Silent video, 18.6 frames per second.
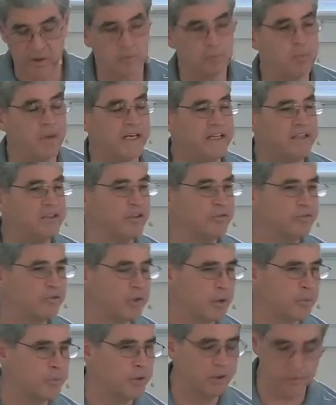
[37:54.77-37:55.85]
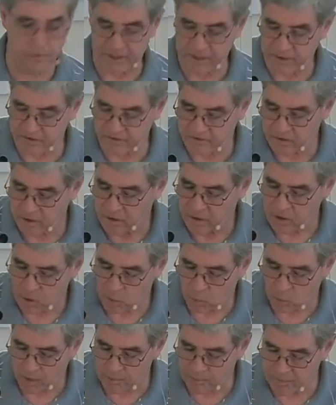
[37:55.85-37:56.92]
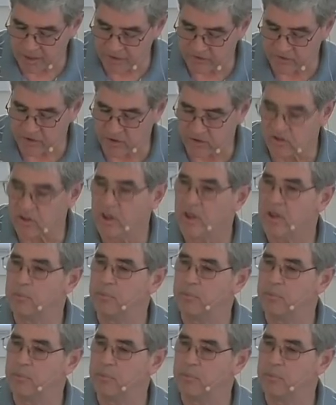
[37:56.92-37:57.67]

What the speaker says: Many different abilities, one message.